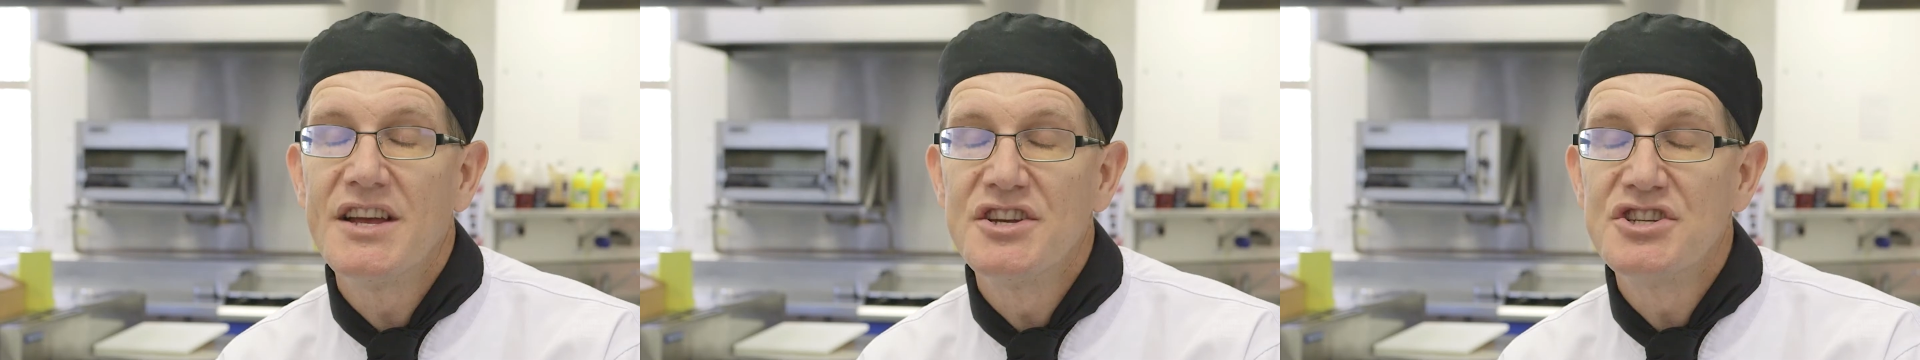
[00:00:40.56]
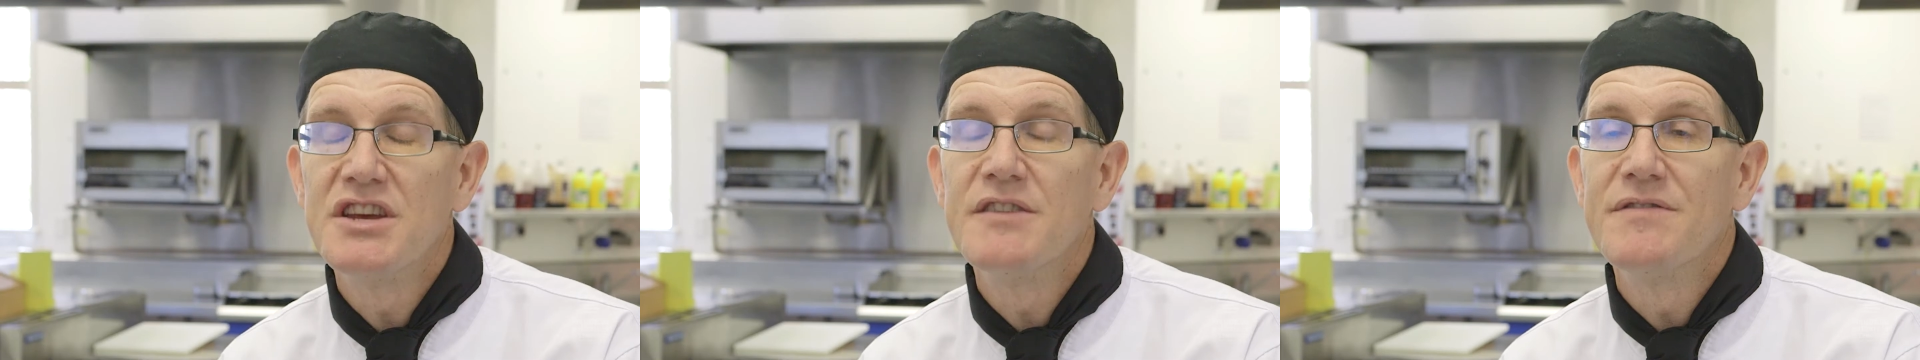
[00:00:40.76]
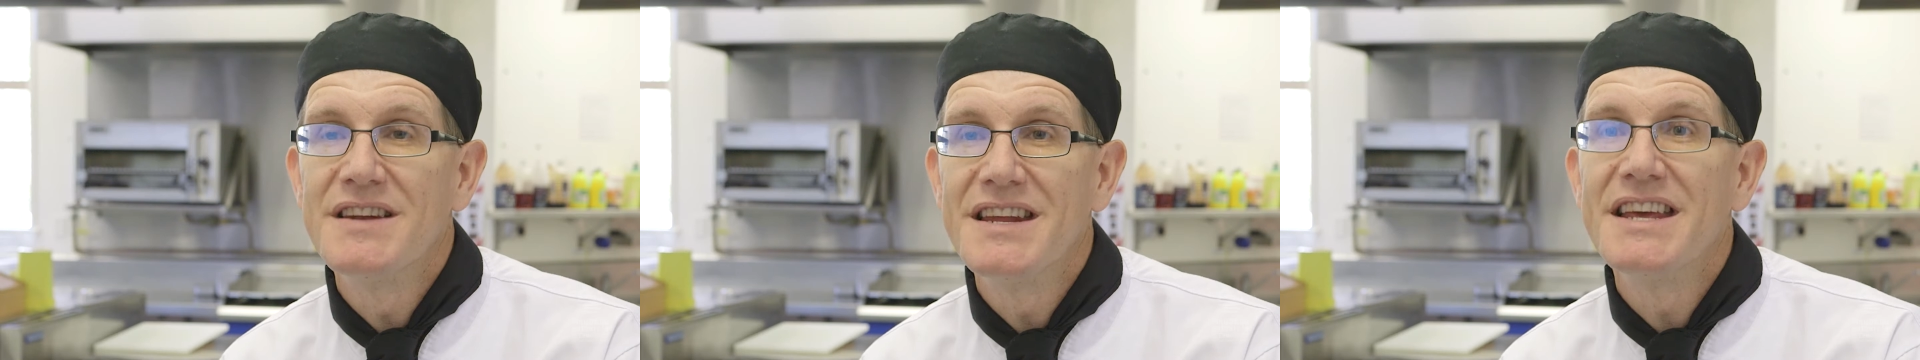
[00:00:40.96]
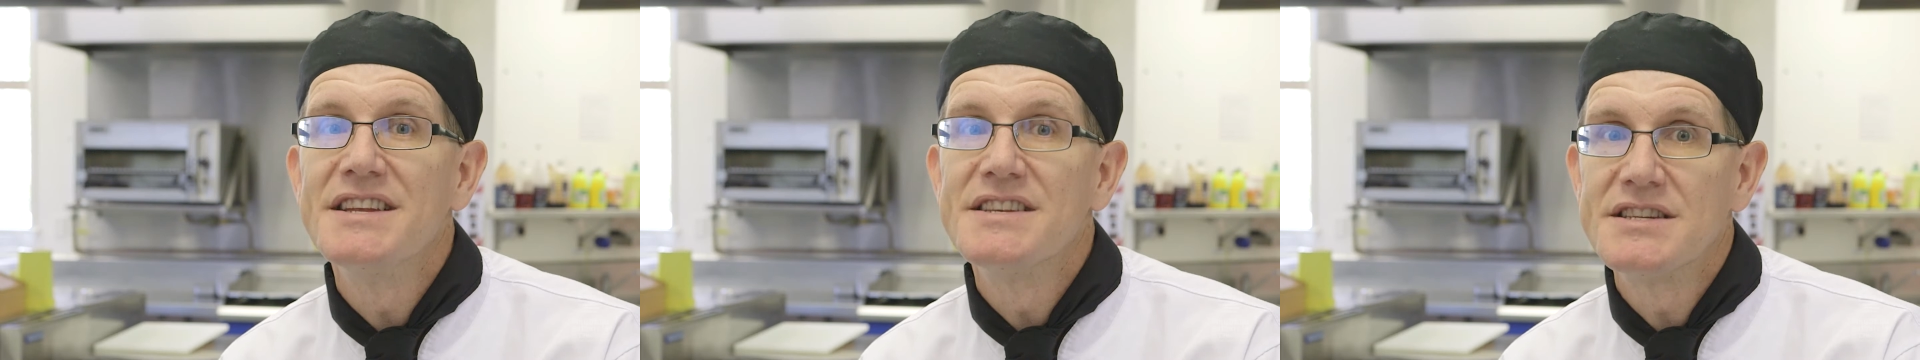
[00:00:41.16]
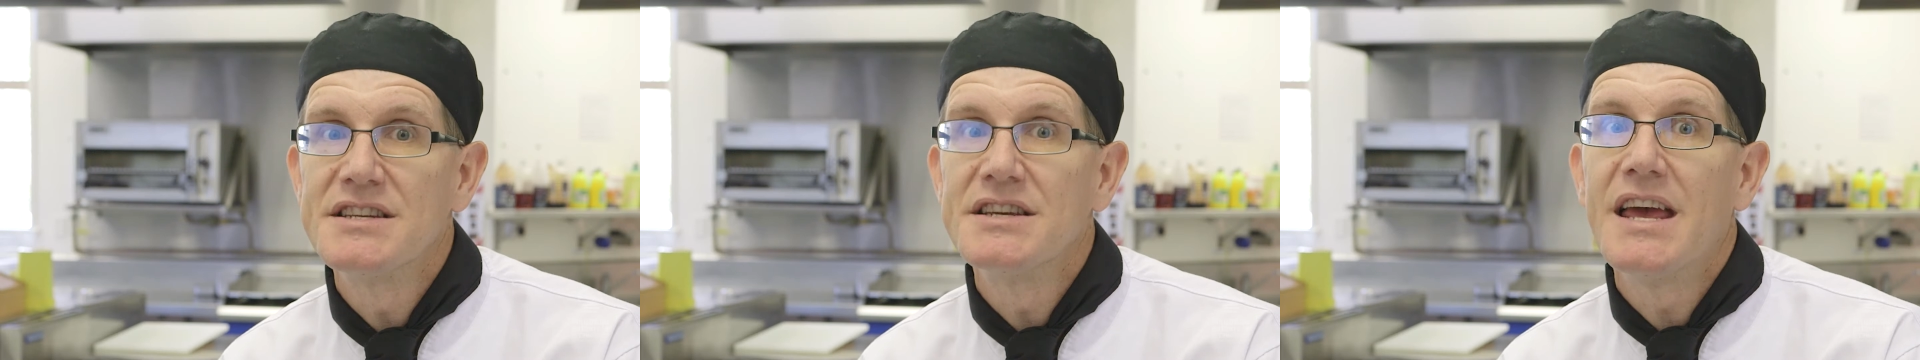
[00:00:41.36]
a chef
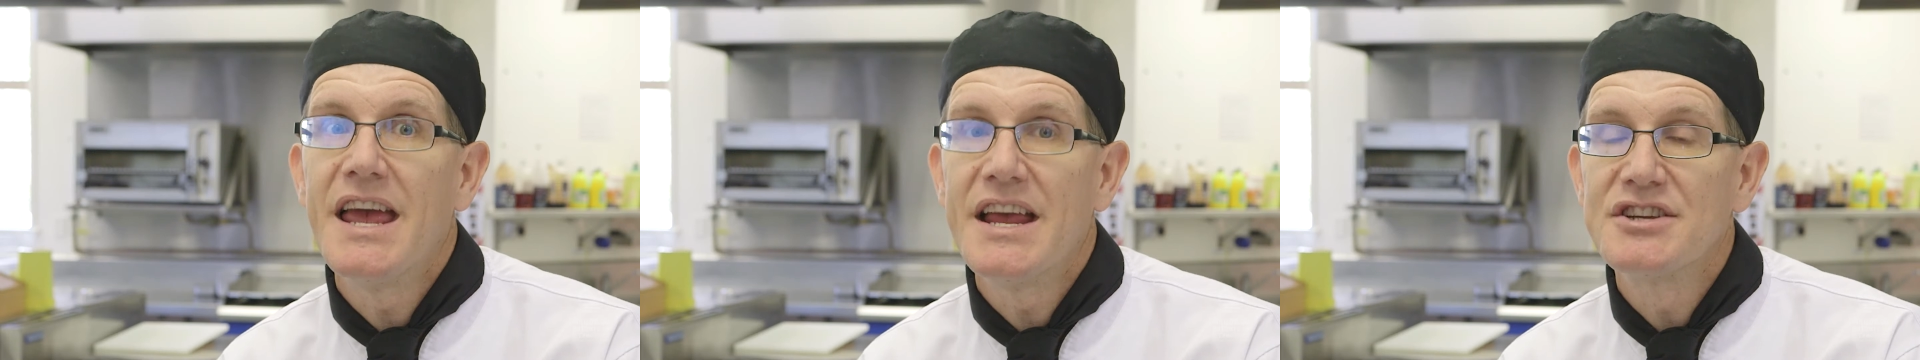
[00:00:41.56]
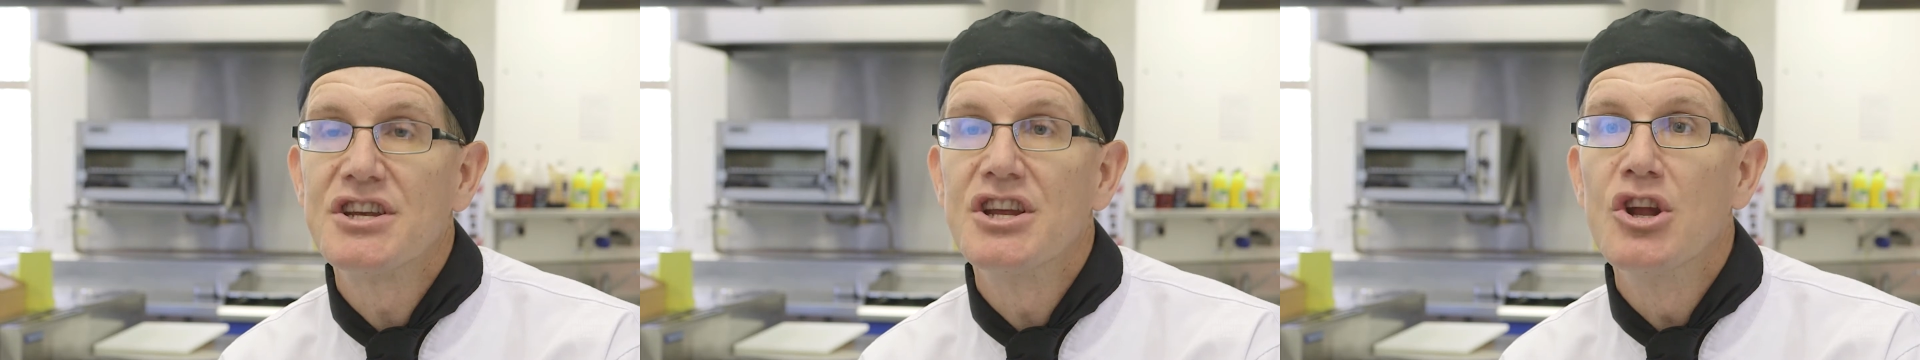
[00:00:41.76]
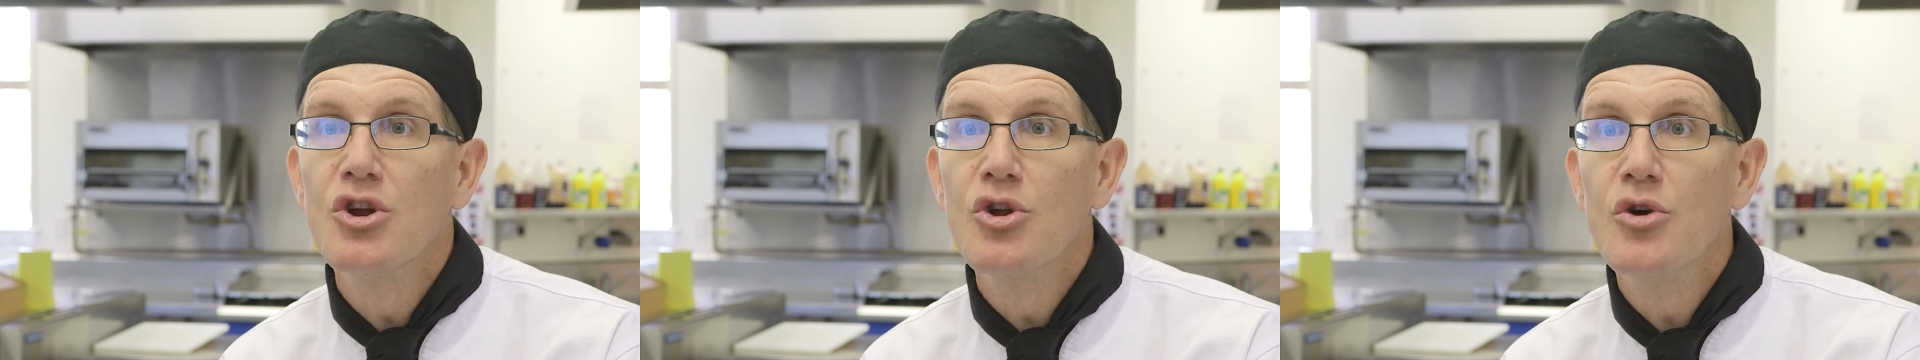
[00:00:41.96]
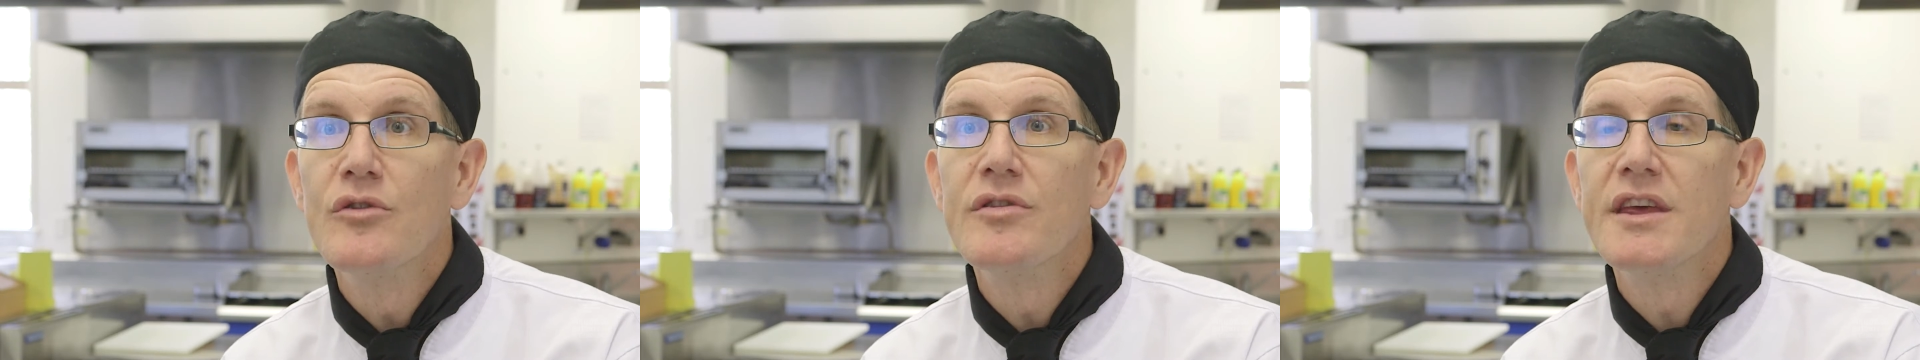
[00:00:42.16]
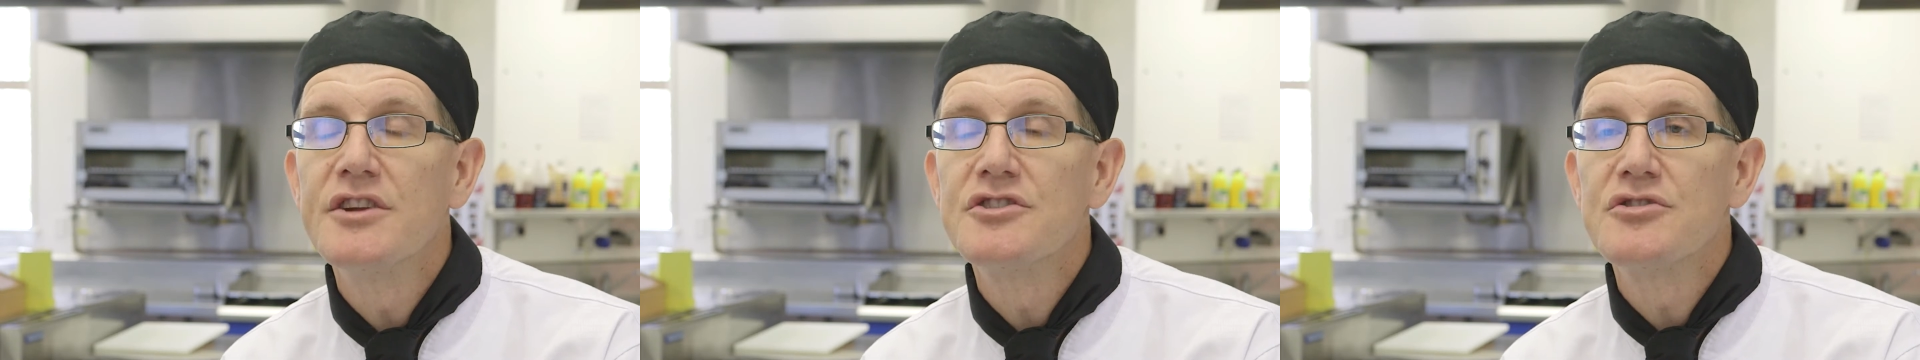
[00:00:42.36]
needs to actually learn their